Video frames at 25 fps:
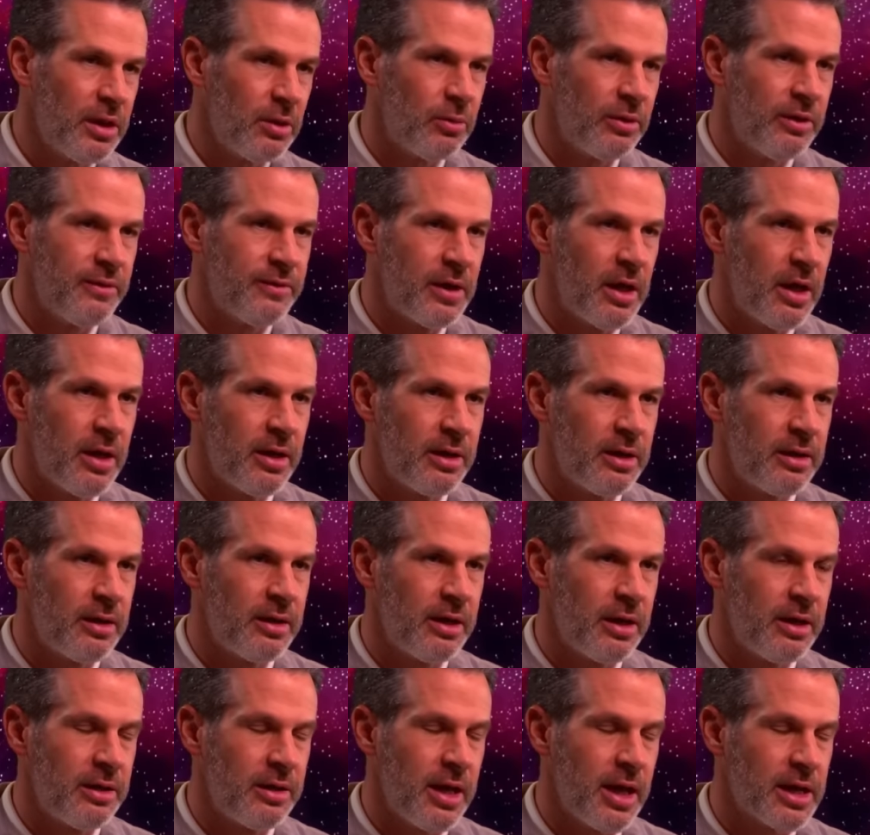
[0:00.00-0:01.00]
than we've done in,
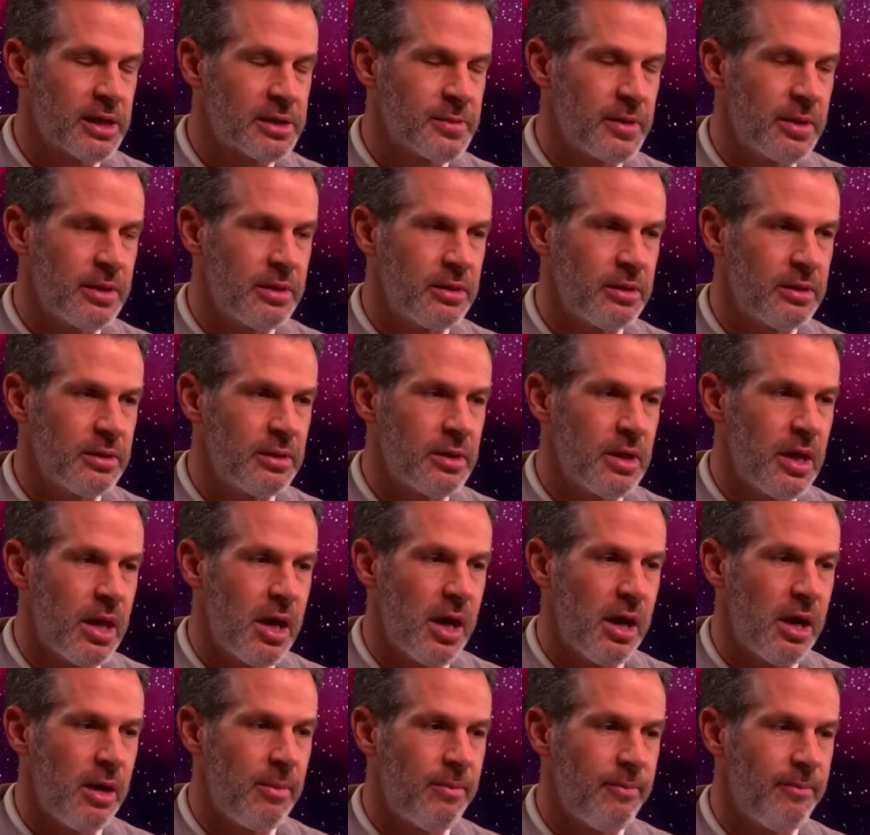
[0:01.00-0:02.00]
in the X-Men
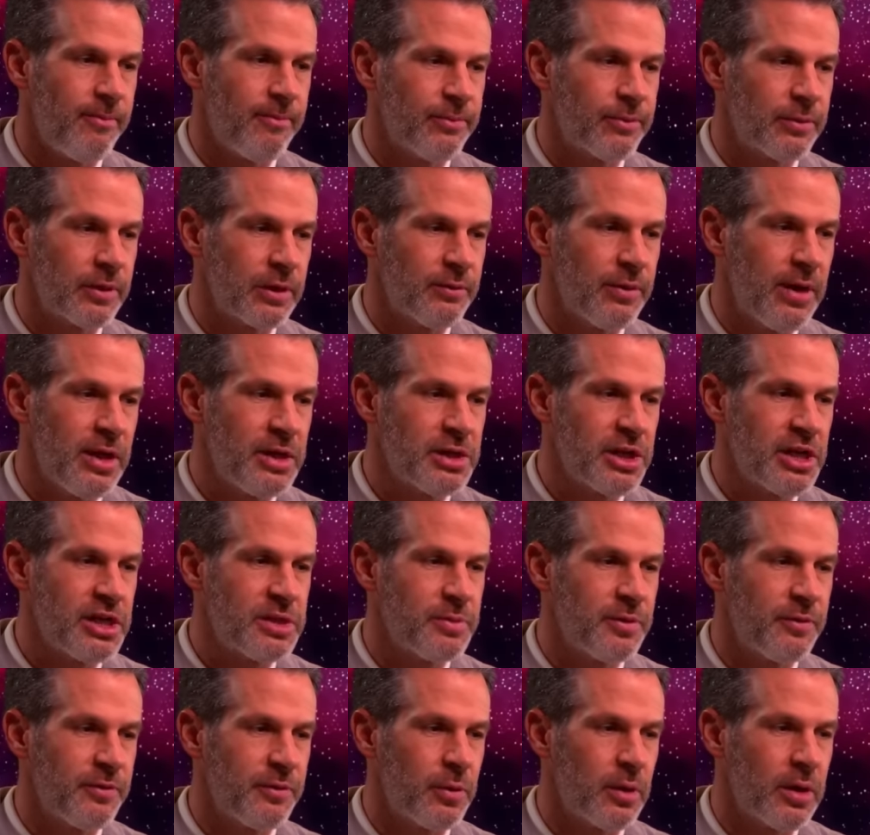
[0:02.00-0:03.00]
um, franchise
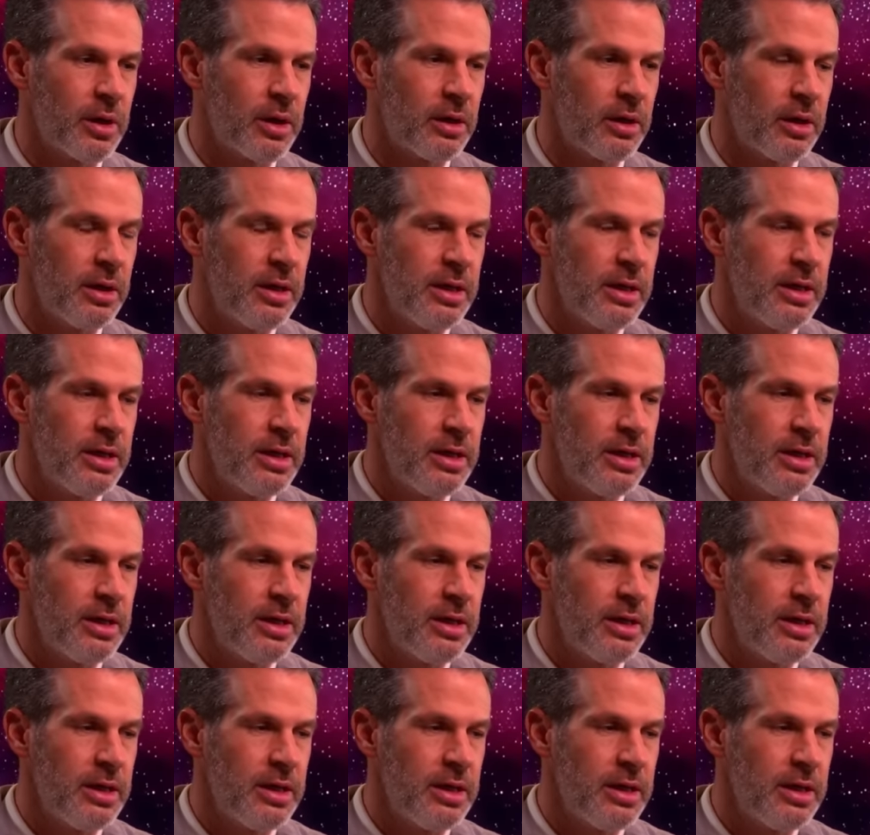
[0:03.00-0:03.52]
before.